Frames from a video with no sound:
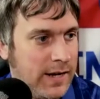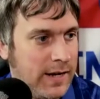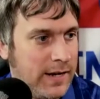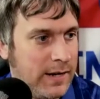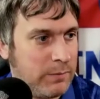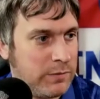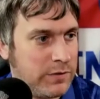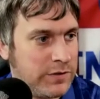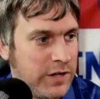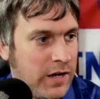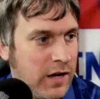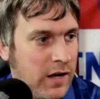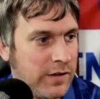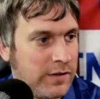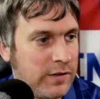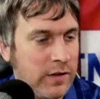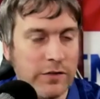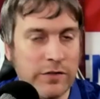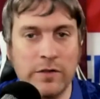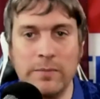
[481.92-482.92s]
was hard
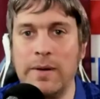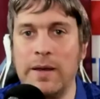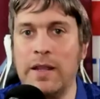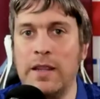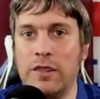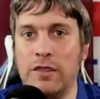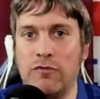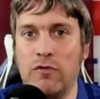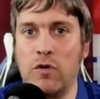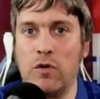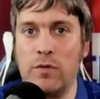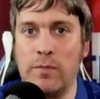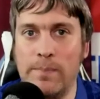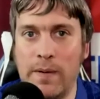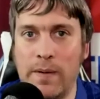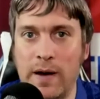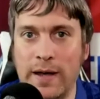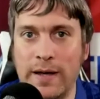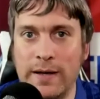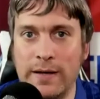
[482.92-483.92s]
not to be enthralled
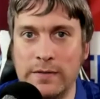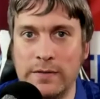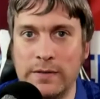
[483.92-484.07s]
by it.